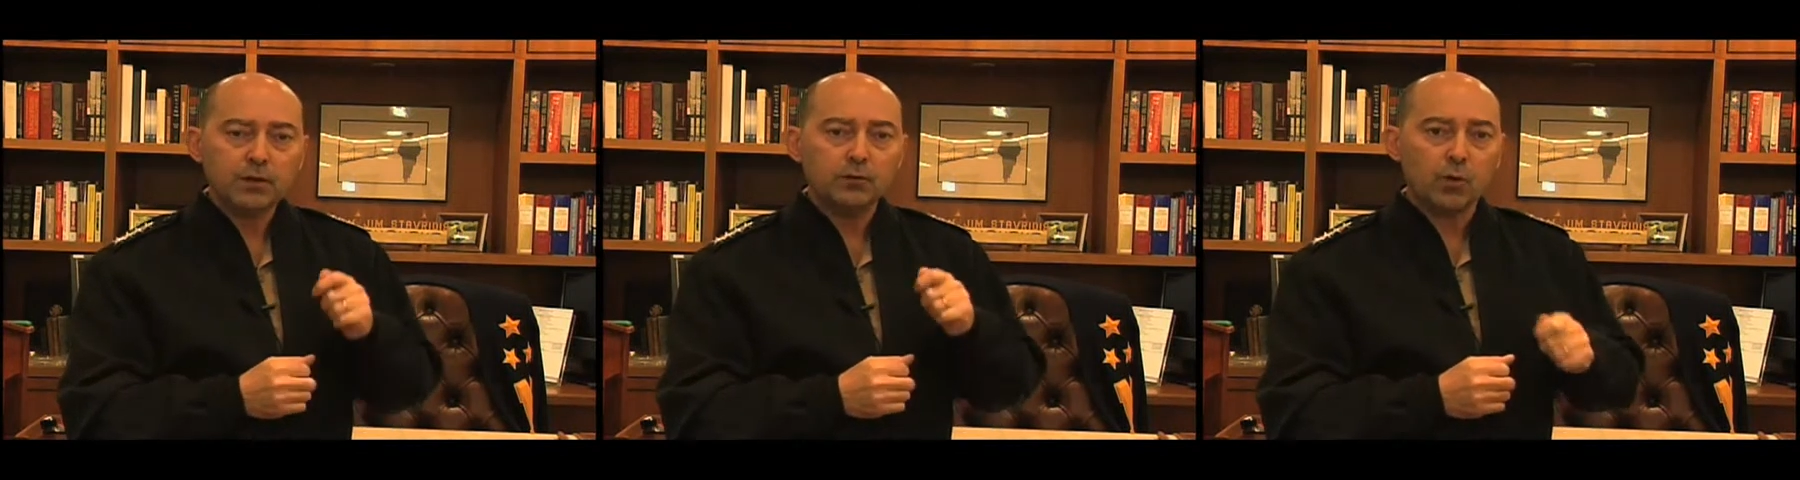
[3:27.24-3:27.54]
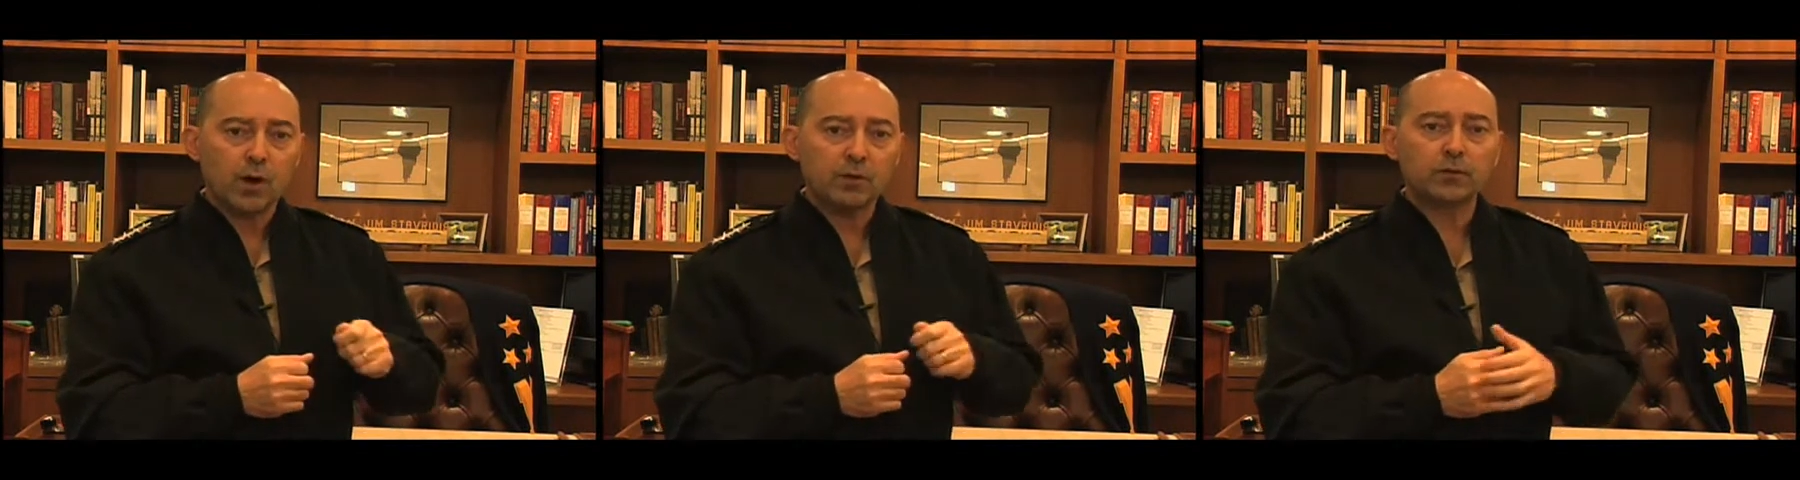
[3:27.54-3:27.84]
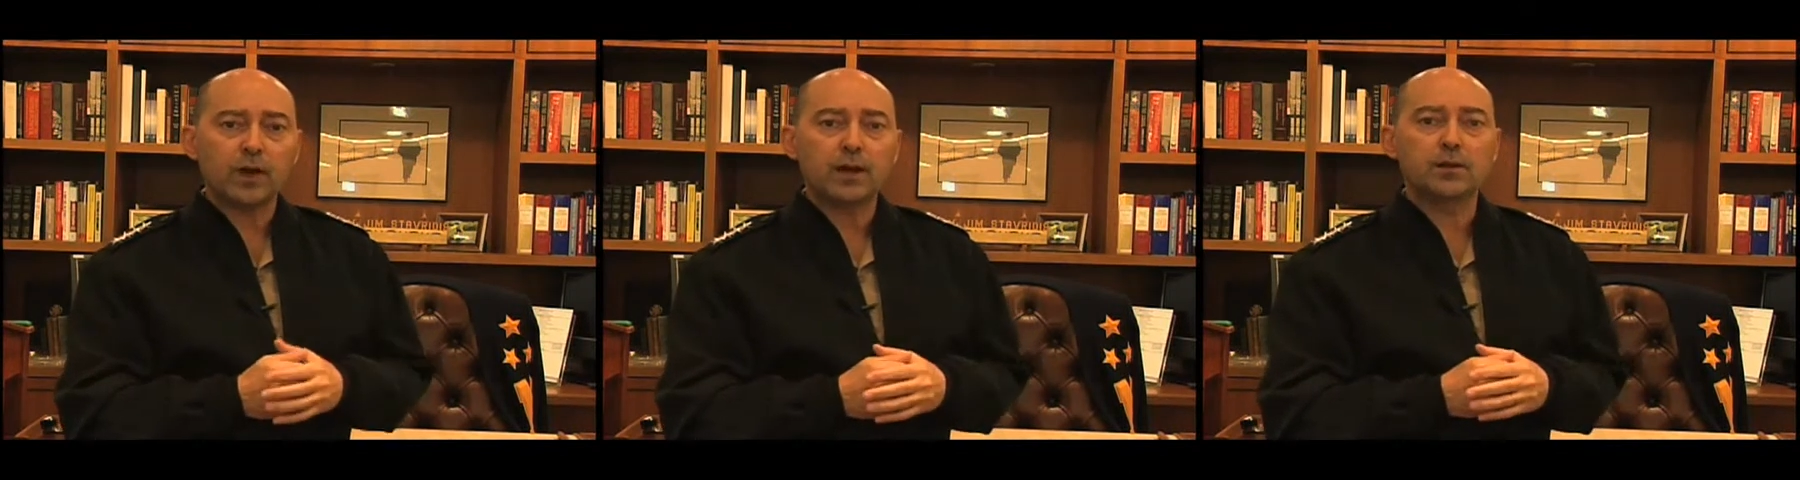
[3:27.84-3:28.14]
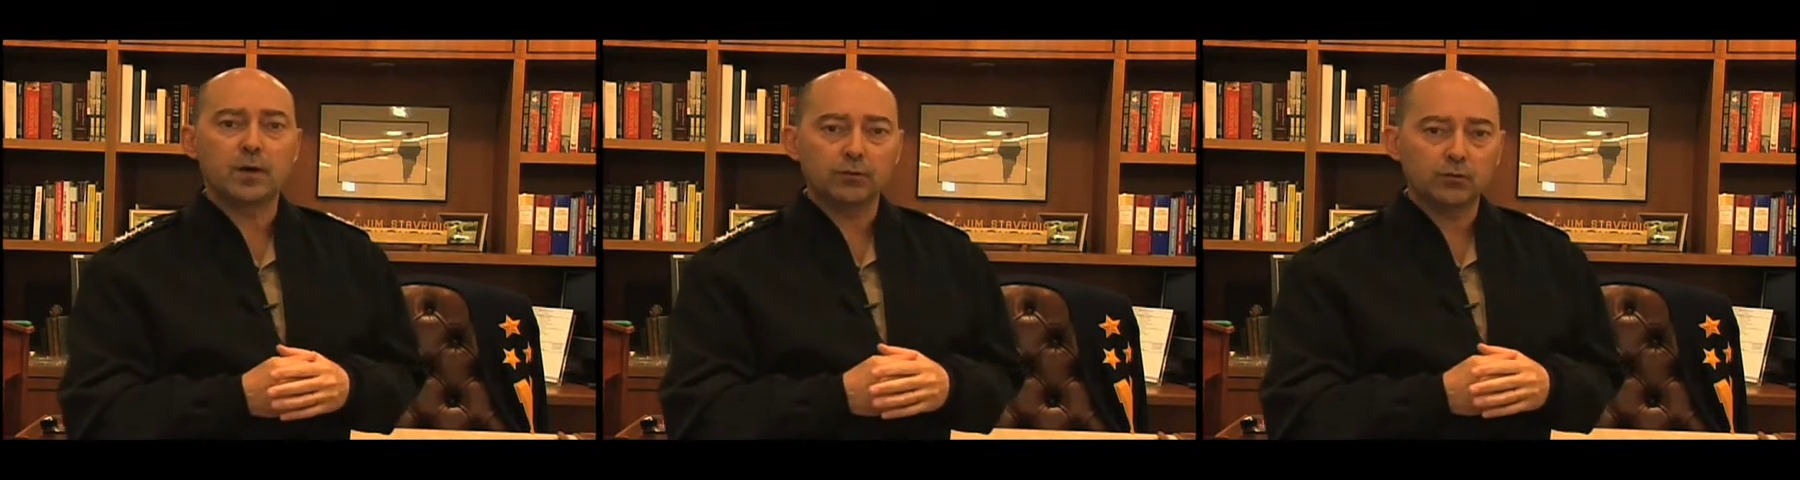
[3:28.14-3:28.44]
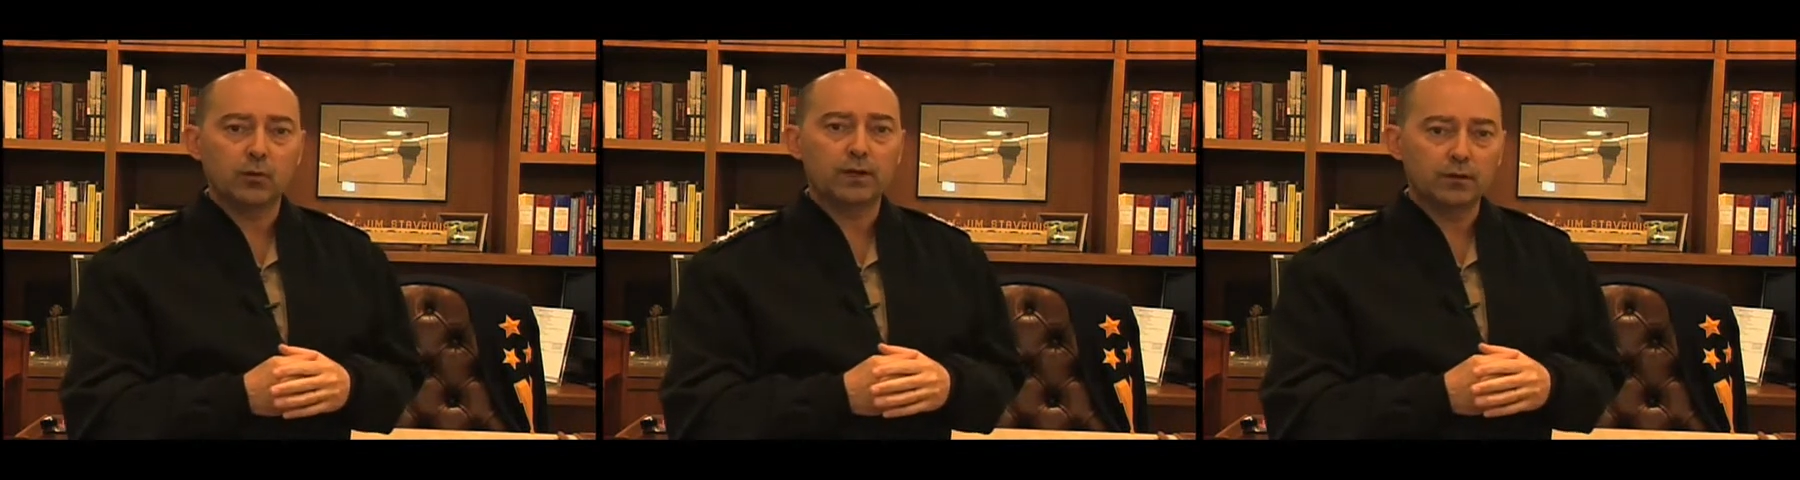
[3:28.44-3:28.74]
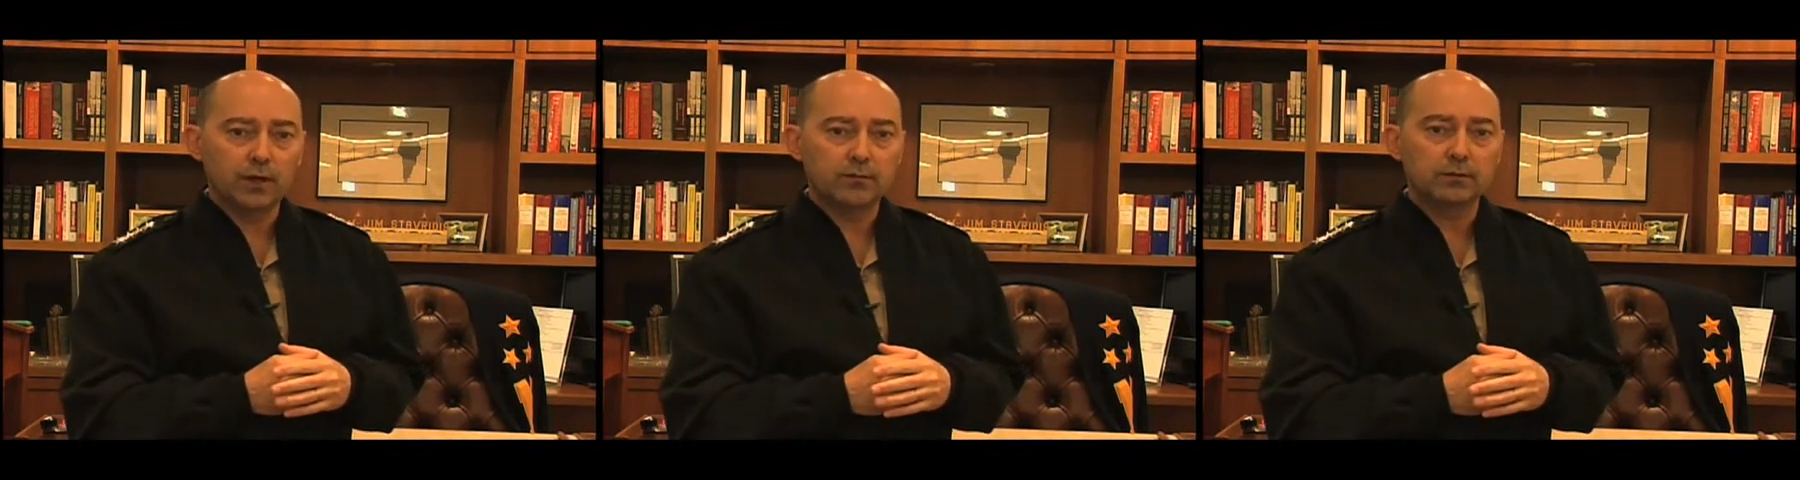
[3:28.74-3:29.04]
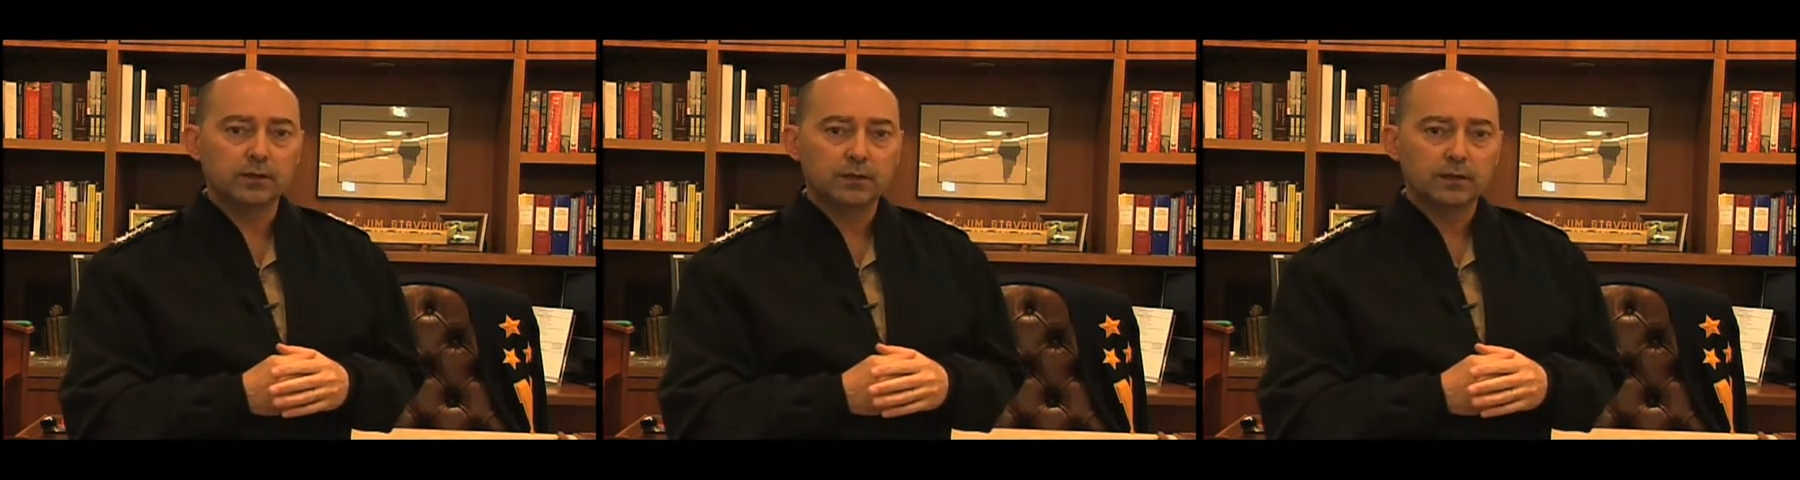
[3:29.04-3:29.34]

So I'm excited about 2011.